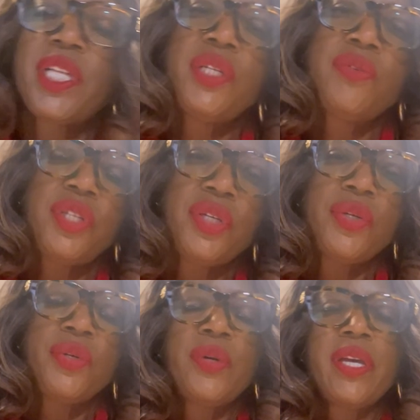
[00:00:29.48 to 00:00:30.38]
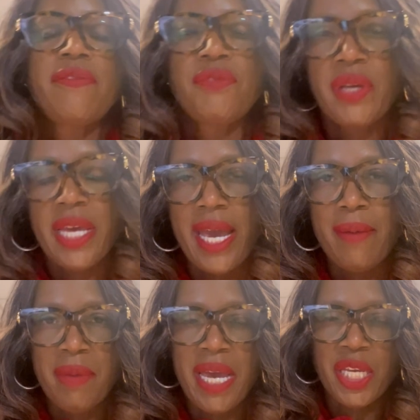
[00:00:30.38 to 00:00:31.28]
you do if you can't
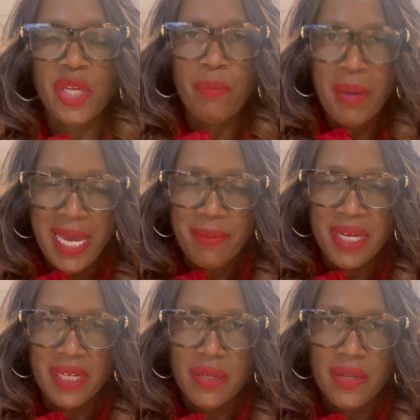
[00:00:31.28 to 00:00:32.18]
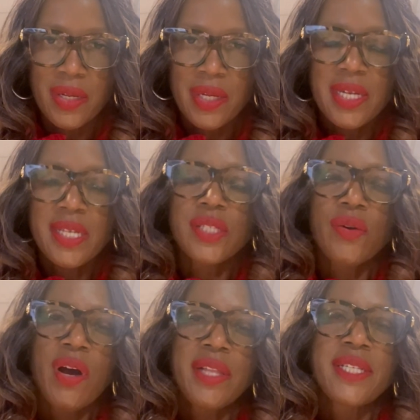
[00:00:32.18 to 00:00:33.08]
make your payment? So
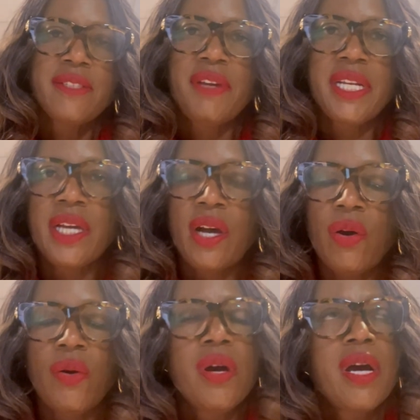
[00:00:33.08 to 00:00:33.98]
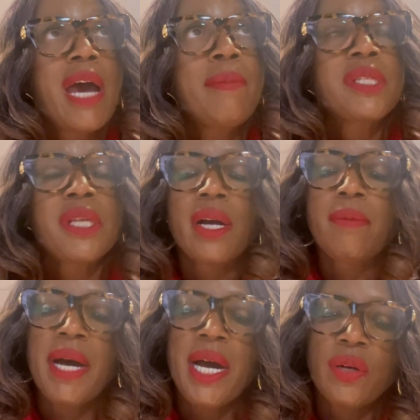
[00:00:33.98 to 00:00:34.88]
on this video, I'm going to talk
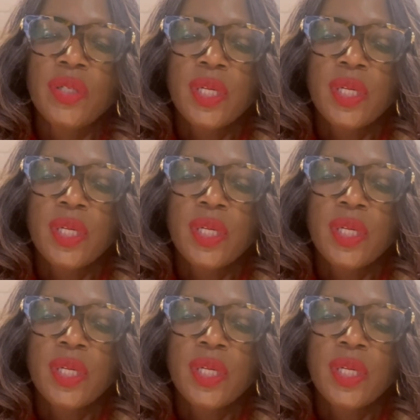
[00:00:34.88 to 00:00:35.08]
about